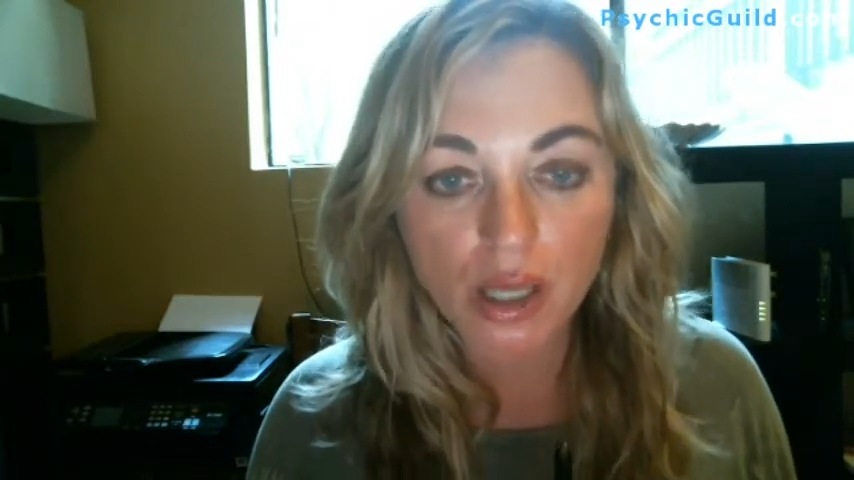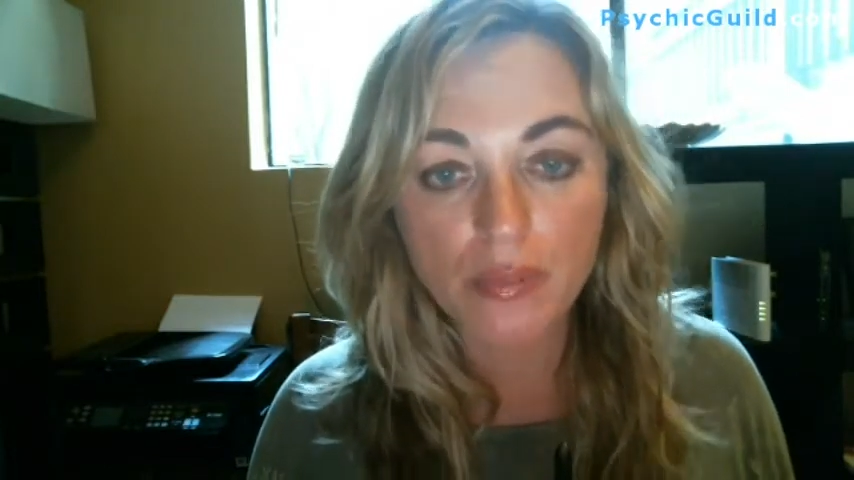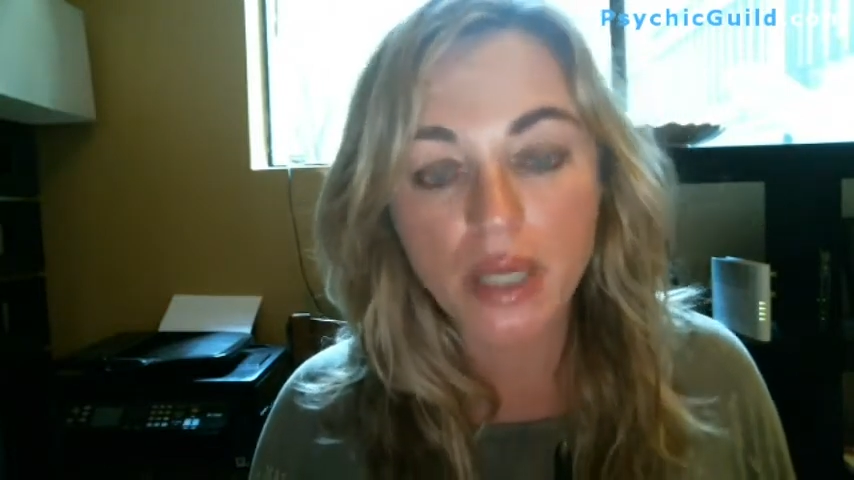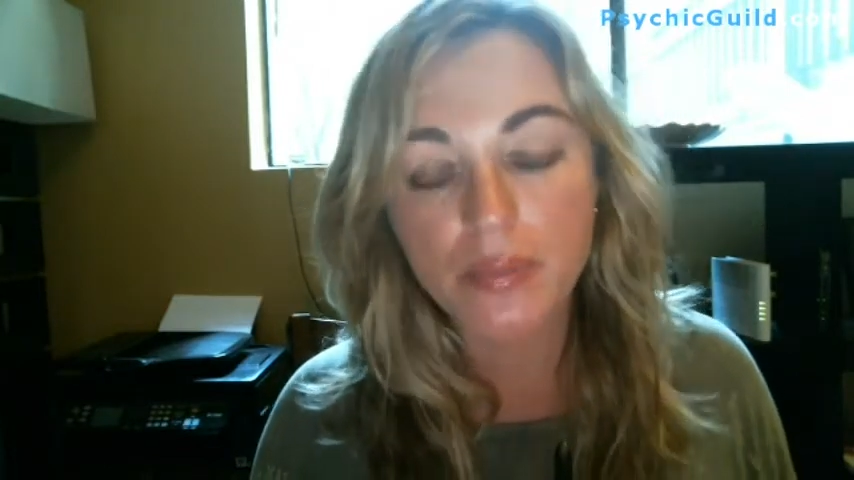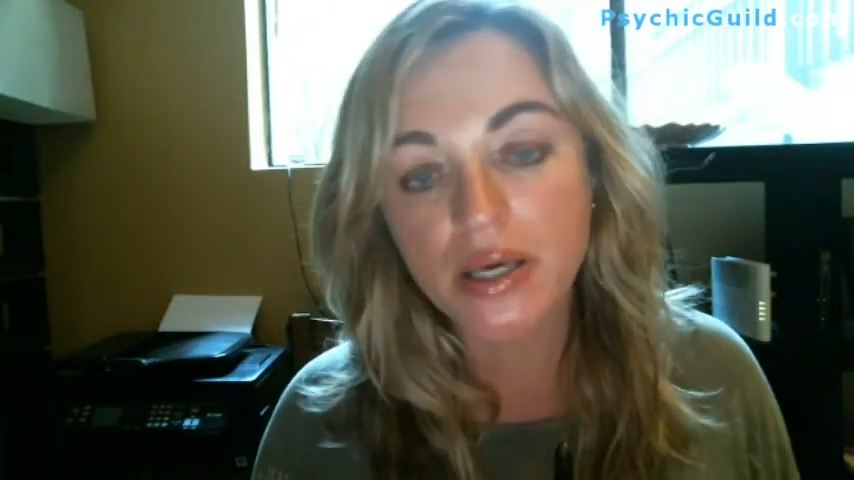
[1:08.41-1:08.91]

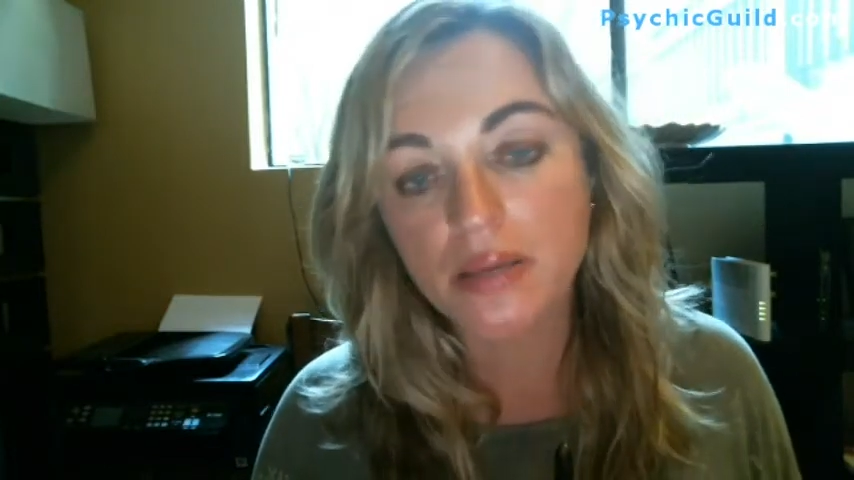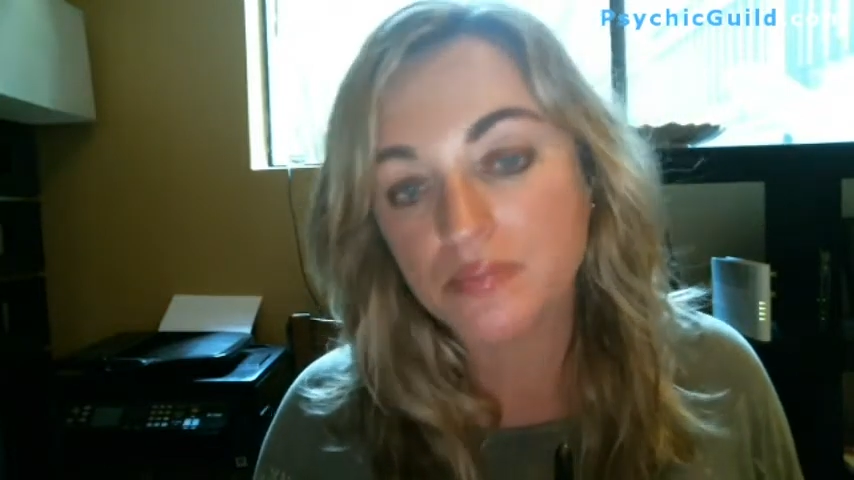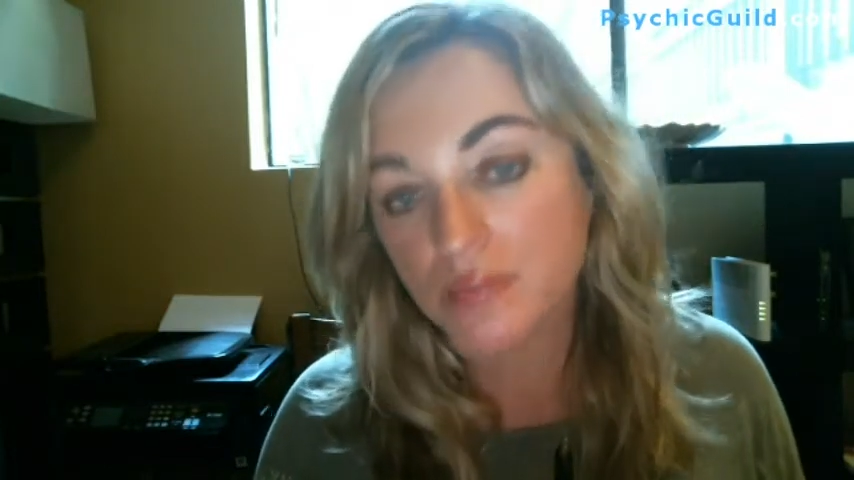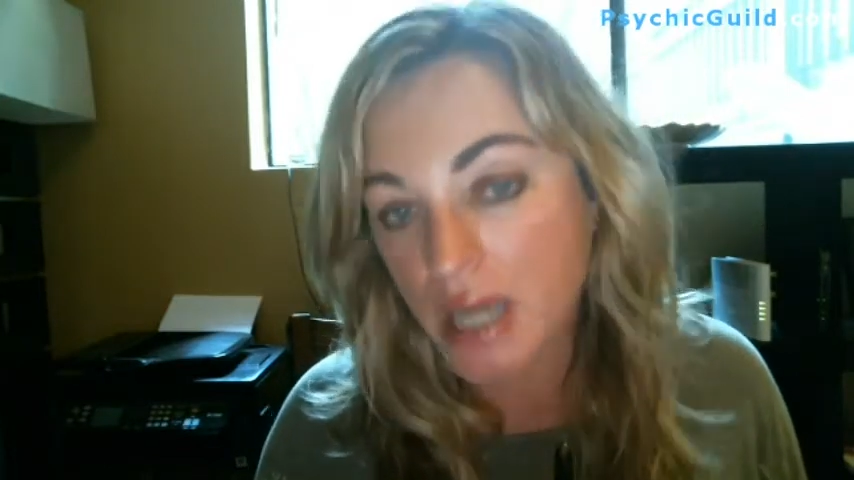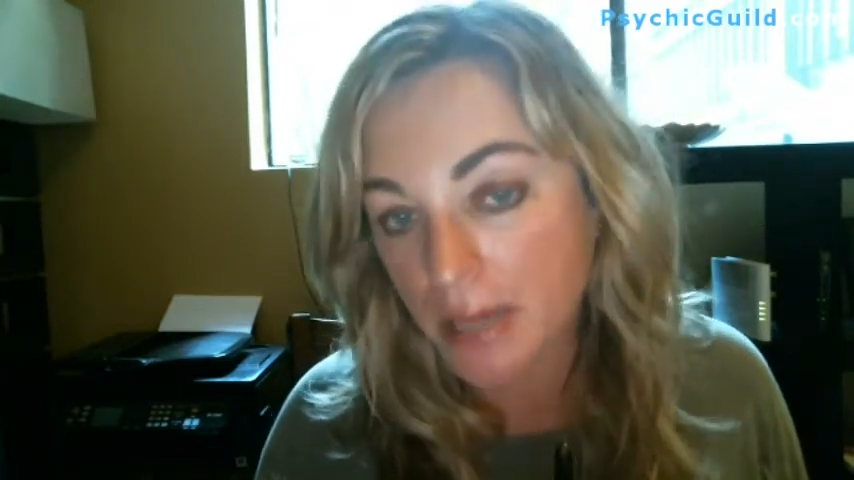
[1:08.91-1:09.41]
maybe
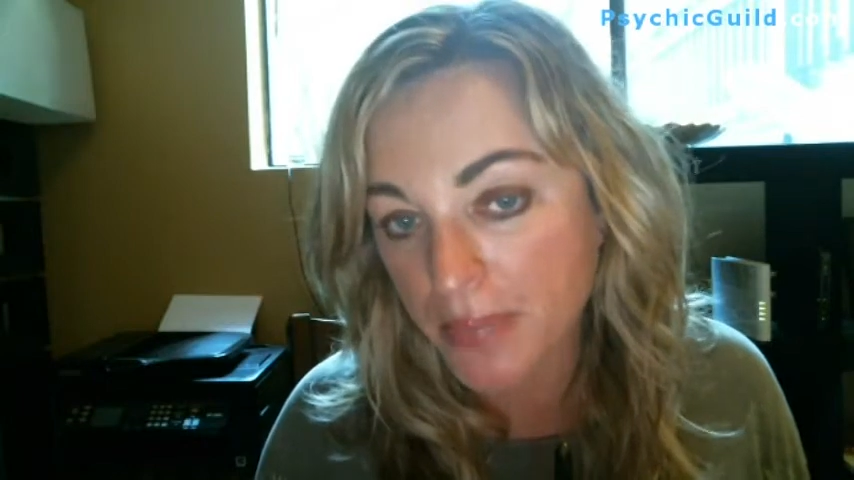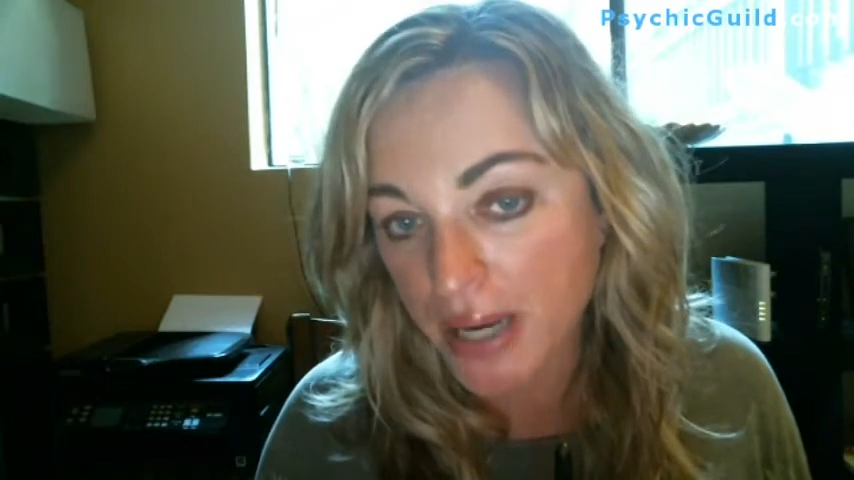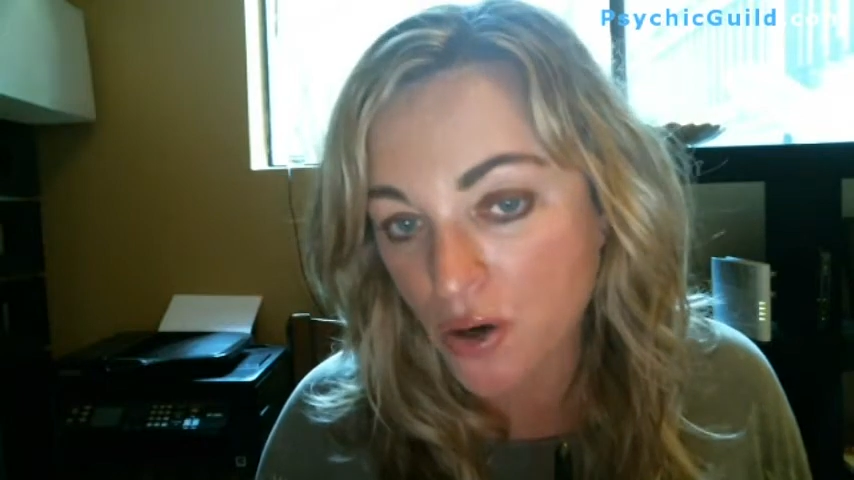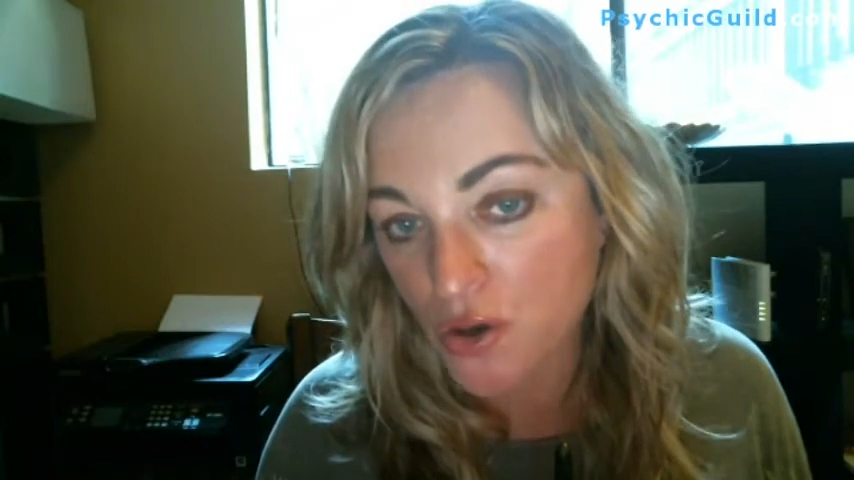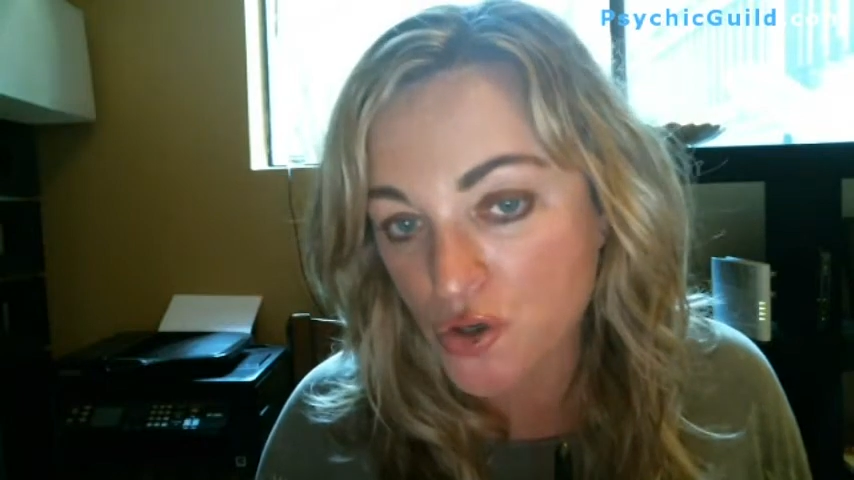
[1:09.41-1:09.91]
cut
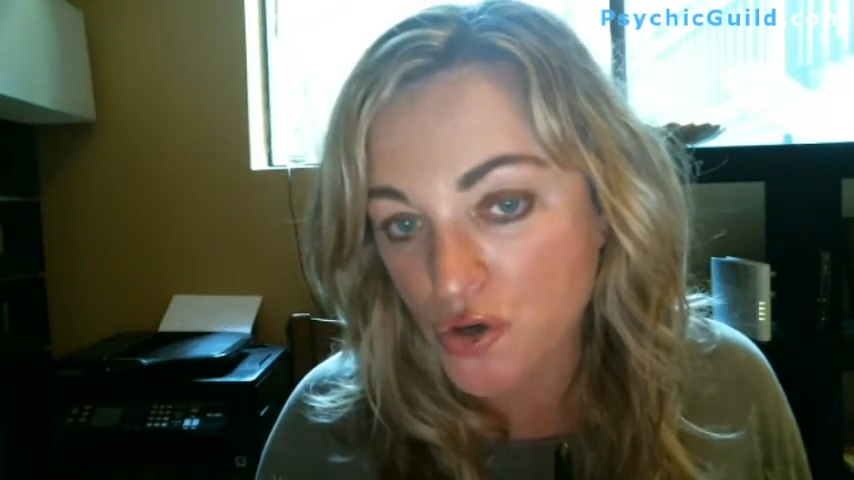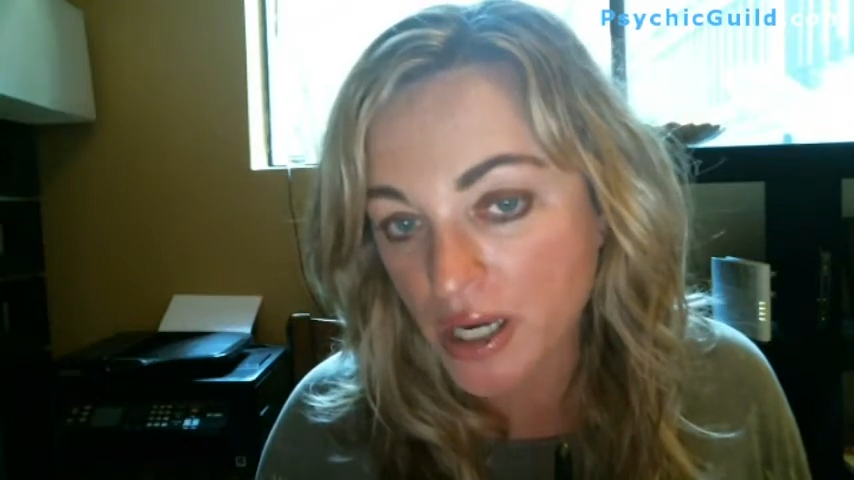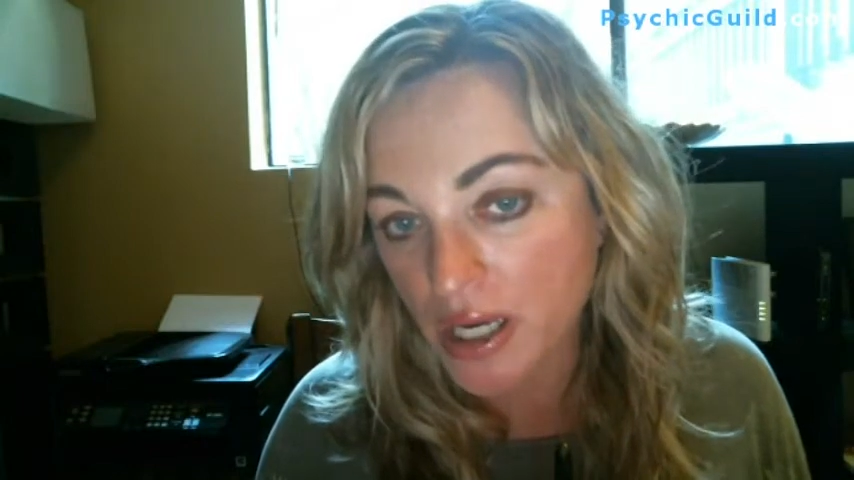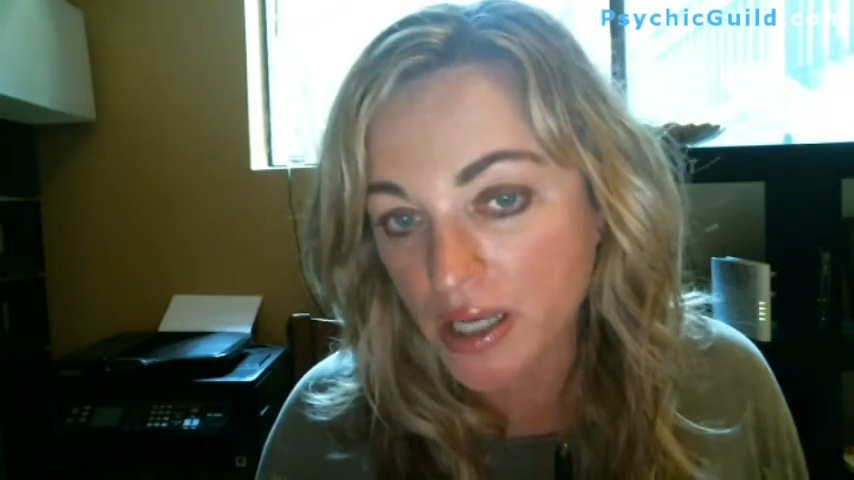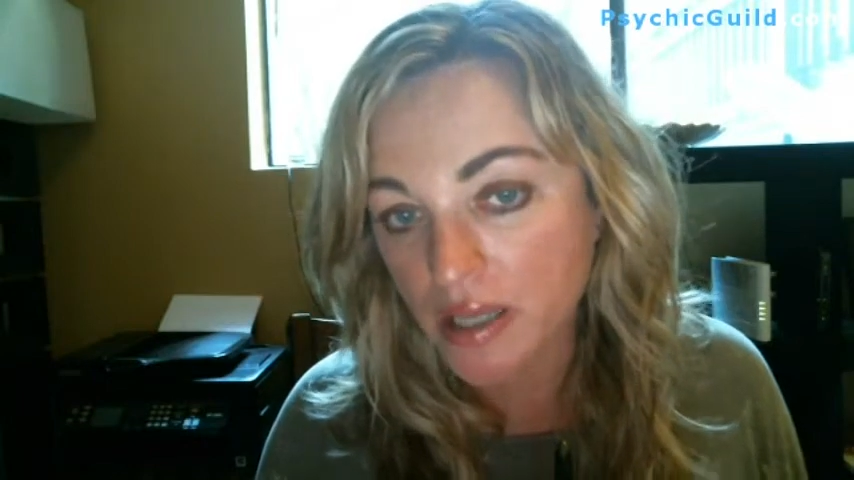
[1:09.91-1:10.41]
back on
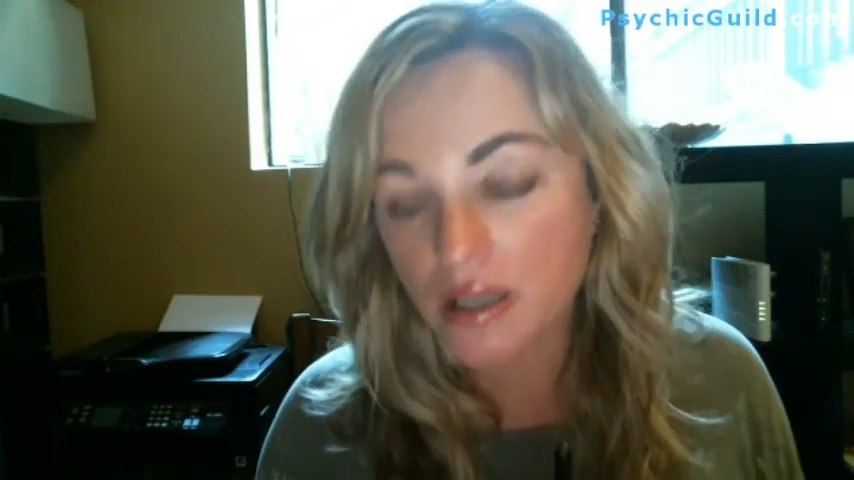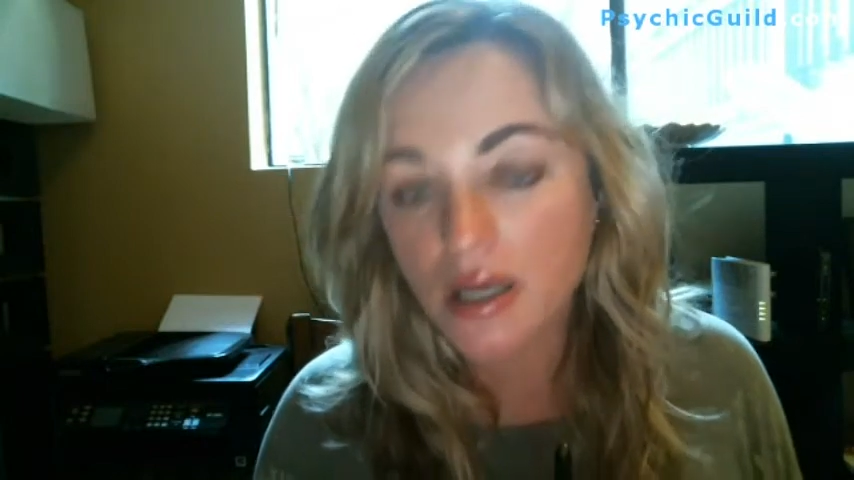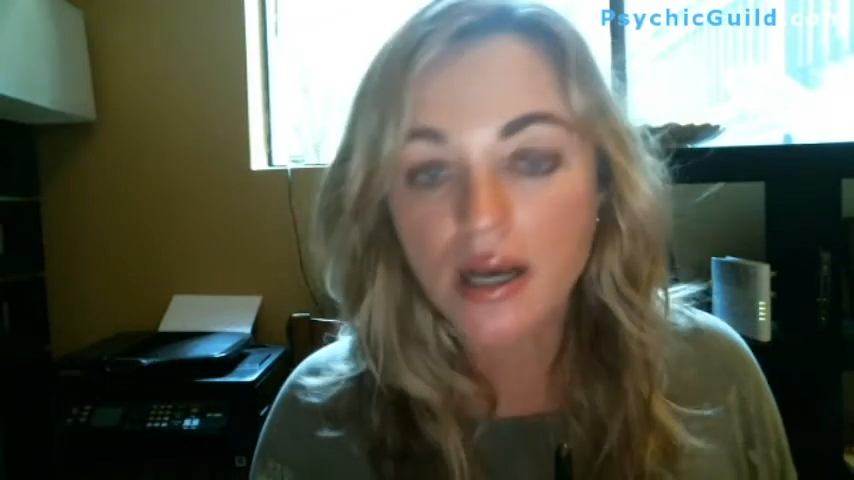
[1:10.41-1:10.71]
drinking,